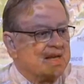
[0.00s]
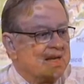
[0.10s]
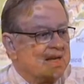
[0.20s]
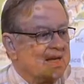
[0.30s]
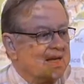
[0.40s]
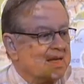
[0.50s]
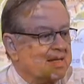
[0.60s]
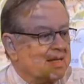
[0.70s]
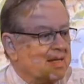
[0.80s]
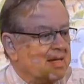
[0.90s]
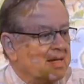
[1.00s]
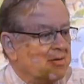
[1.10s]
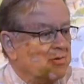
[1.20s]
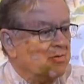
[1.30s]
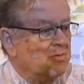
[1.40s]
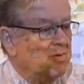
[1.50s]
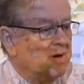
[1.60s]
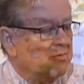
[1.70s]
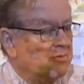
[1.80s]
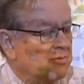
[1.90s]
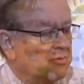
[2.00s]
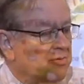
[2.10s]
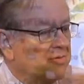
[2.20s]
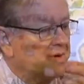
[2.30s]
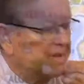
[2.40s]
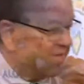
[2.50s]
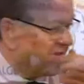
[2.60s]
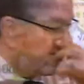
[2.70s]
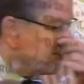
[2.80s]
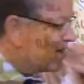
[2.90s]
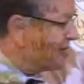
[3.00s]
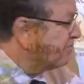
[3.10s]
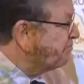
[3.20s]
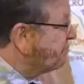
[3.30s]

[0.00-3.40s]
they knew how to run things,